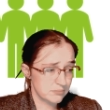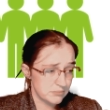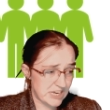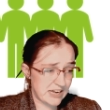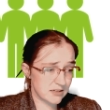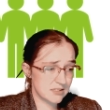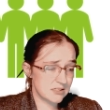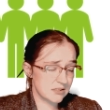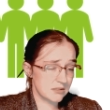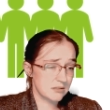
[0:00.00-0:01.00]
Next,
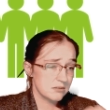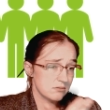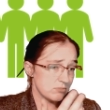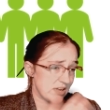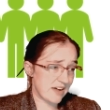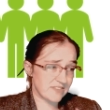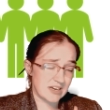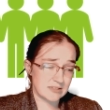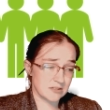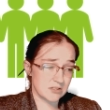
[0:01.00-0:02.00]
we have to
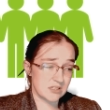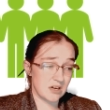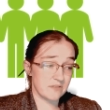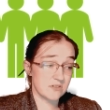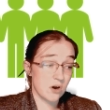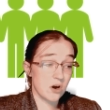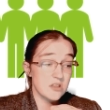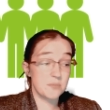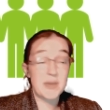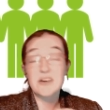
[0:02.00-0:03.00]
ask ourselves are the
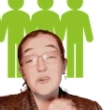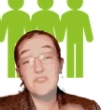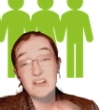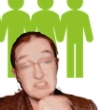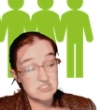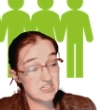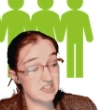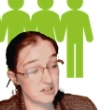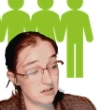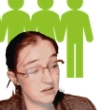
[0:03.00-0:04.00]
men who
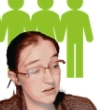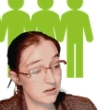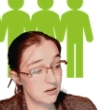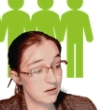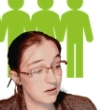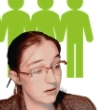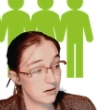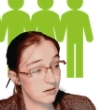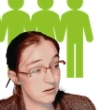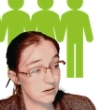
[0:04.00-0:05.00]
volunteer
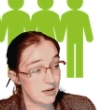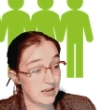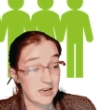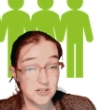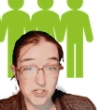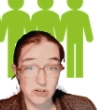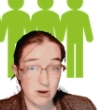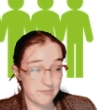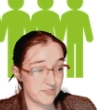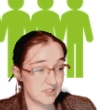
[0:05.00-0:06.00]
and show
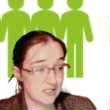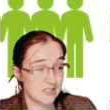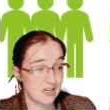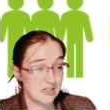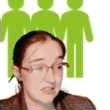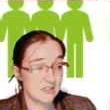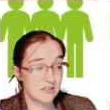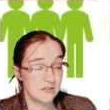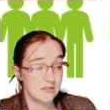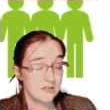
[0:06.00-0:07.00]
up for these studies
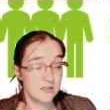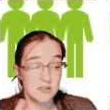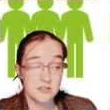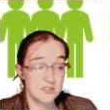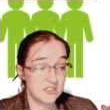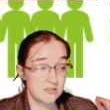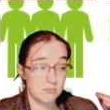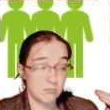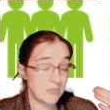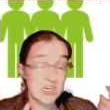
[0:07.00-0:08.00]

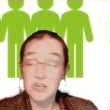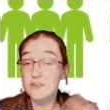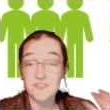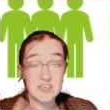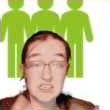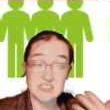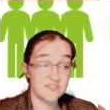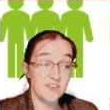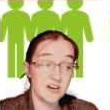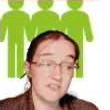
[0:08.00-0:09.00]
meaningfully
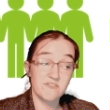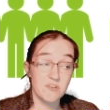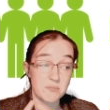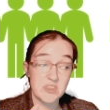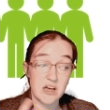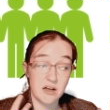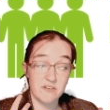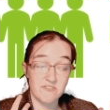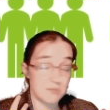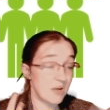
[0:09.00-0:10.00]
different from the,
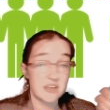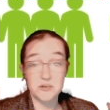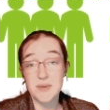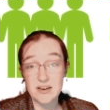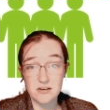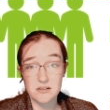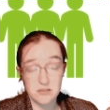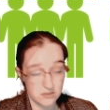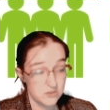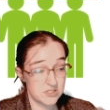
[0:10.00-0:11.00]
from the other men,
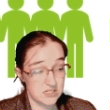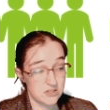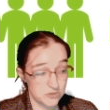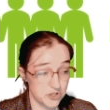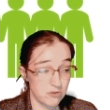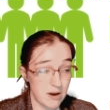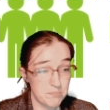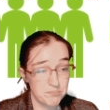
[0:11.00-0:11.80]
those that don't show up?